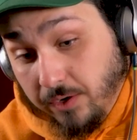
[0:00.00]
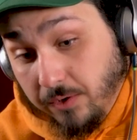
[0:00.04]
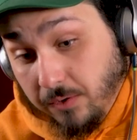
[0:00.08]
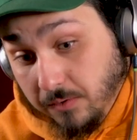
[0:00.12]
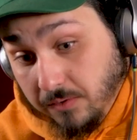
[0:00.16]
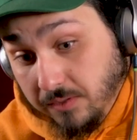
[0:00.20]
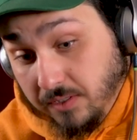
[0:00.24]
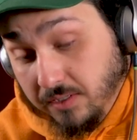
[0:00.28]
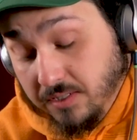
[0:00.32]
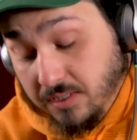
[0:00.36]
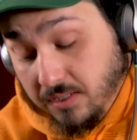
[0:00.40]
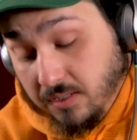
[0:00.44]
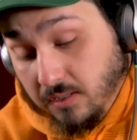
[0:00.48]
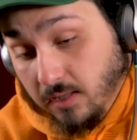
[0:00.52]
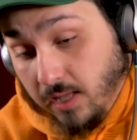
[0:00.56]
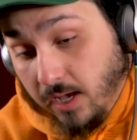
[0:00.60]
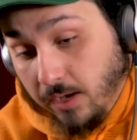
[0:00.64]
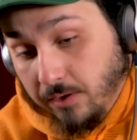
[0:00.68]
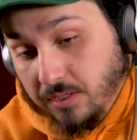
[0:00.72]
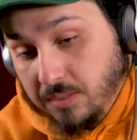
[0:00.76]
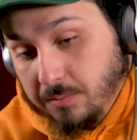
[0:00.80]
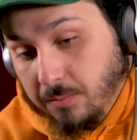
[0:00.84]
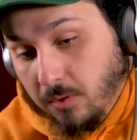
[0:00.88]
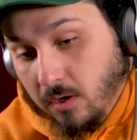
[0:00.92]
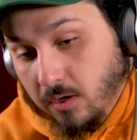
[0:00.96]
old, and it's the
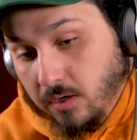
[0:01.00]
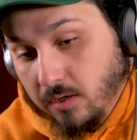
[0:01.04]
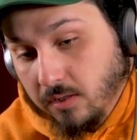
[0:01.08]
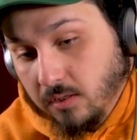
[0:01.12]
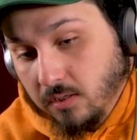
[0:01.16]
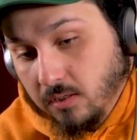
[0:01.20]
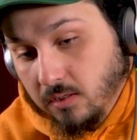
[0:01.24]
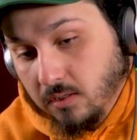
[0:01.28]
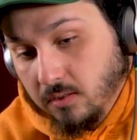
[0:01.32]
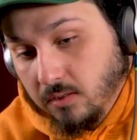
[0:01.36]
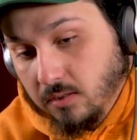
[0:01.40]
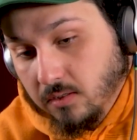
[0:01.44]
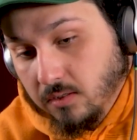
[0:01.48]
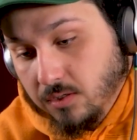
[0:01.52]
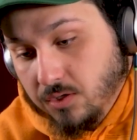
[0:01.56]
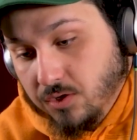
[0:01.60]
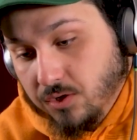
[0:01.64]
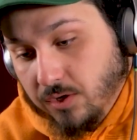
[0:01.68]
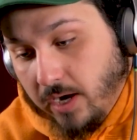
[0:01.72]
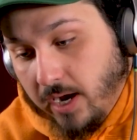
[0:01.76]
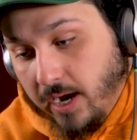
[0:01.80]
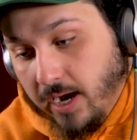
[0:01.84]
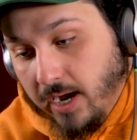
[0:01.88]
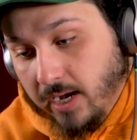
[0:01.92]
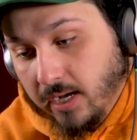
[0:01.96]
loudest part of the
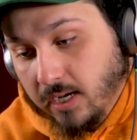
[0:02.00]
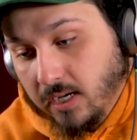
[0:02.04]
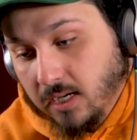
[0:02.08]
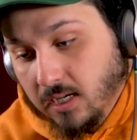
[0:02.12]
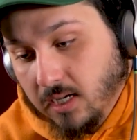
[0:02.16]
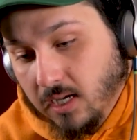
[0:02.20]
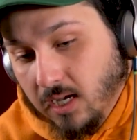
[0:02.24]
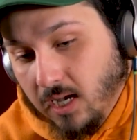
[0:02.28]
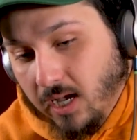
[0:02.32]
track.